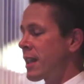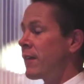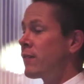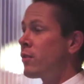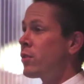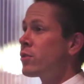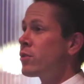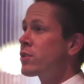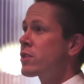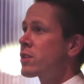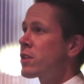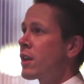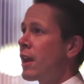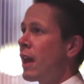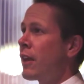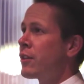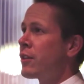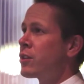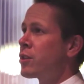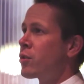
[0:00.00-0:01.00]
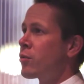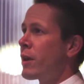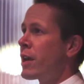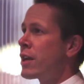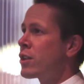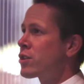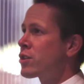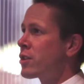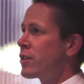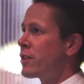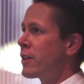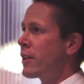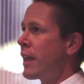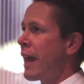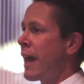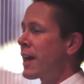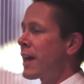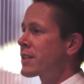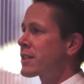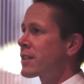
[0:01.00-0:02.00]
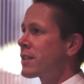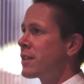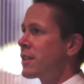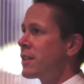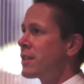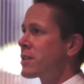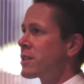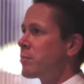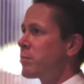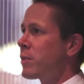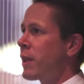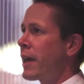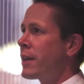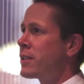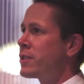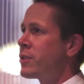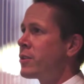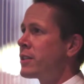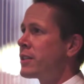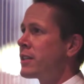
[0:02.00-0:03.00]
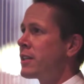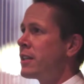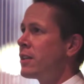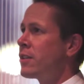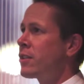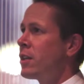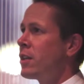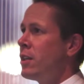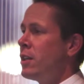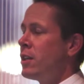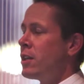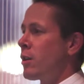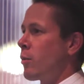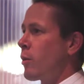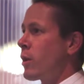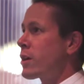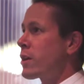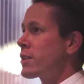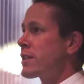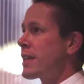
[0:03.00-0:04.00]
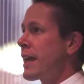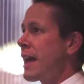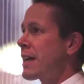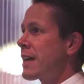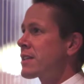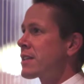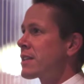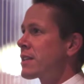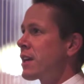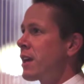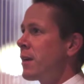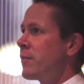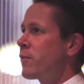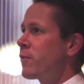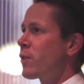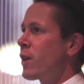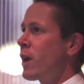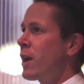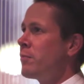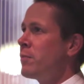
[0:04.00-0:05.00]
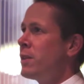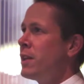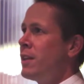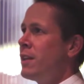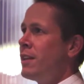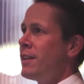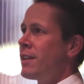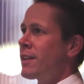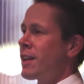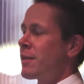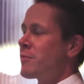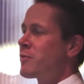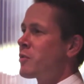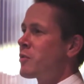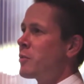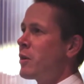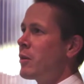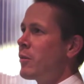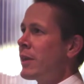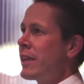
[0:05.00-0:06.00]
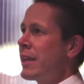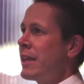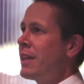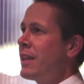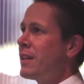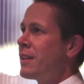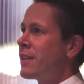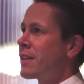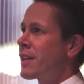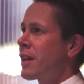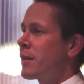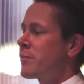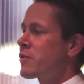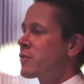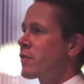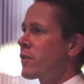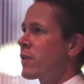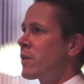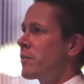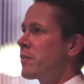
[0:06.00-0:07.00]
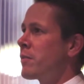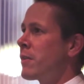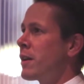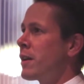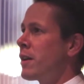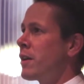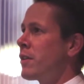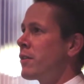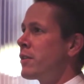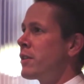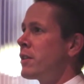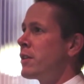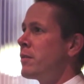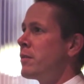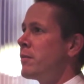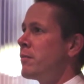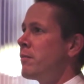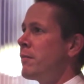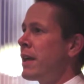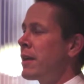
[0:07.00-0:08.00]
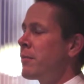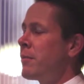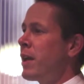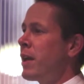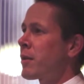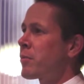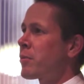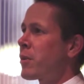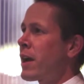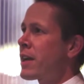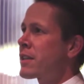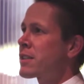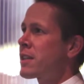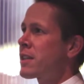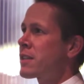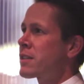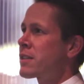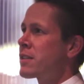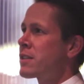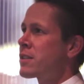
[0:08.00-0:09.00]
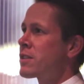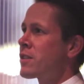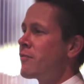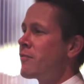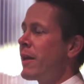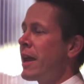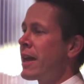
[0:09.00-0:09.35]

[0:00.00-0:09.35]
levels and the duration that acid is applied to the teeth. Now, where does the acid come from? It comes from what we eat. It comes from the metabolic processes of